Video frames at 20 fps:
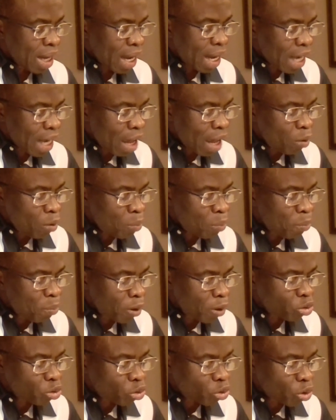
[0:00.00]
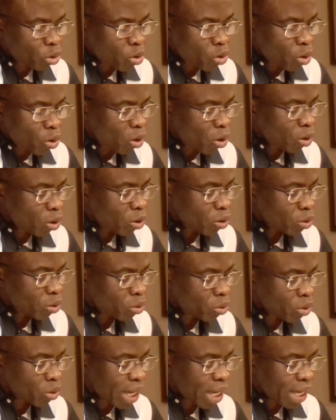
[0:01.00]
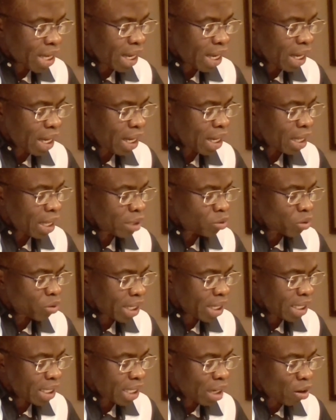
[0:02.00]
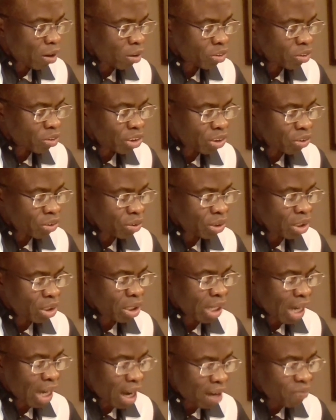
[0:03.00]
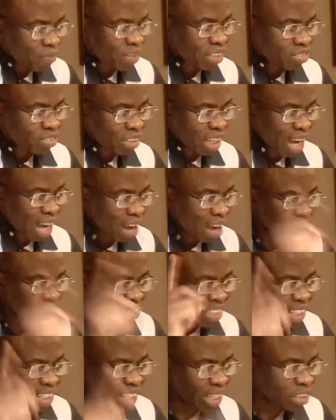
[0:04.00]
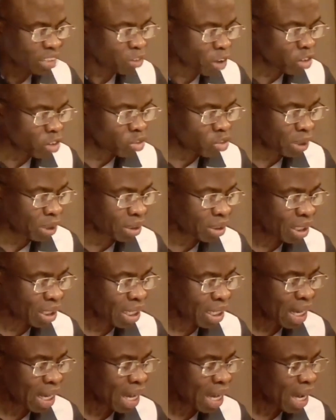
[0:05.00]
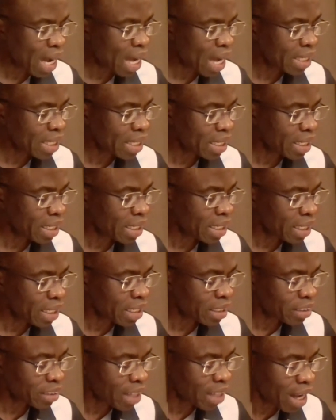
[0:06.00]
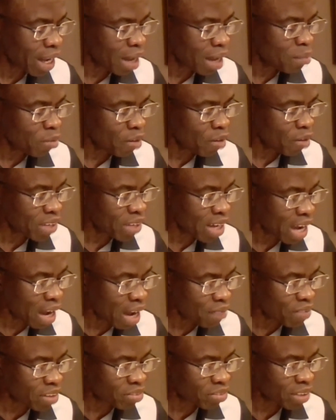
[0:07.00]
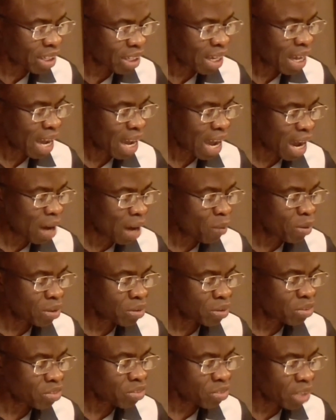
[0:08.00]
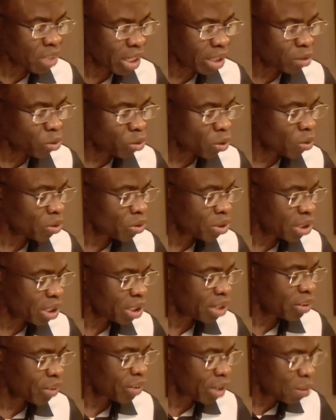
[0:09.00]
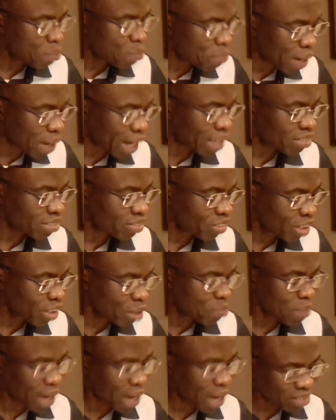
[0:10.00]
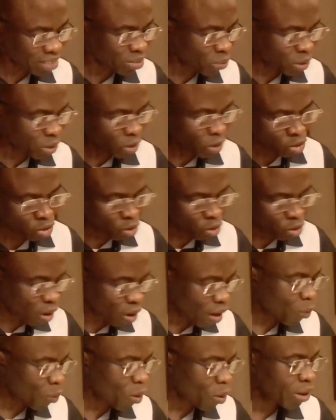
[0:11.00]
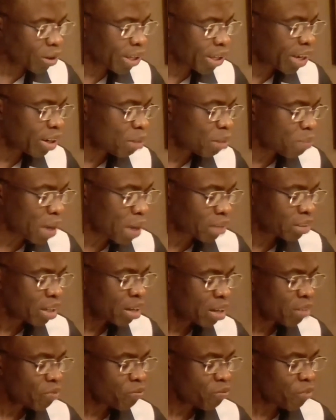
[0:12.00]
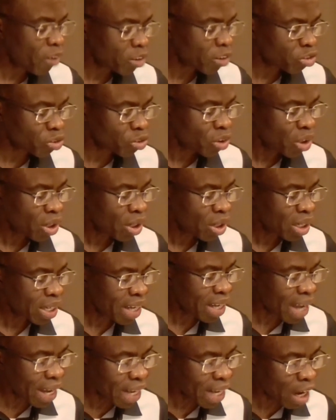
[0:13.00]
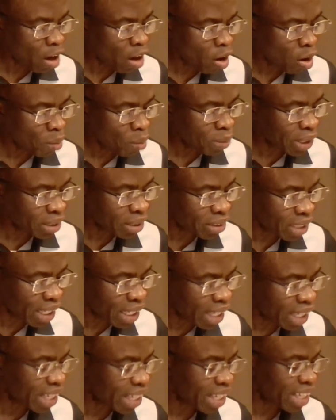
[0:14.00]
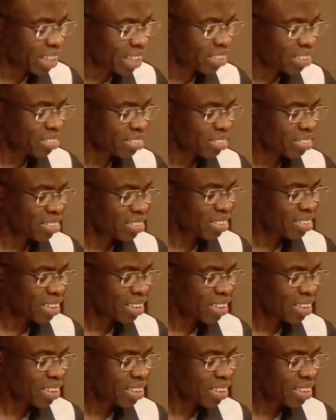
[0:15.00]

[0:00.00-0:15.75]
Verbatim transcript: allow both to grow together, together until the harvest. Harvest again, judgment. And in the, in the time of the harvest, I will say to the reapers, reapers, we just saw a word here, reapers, first, gather up the tares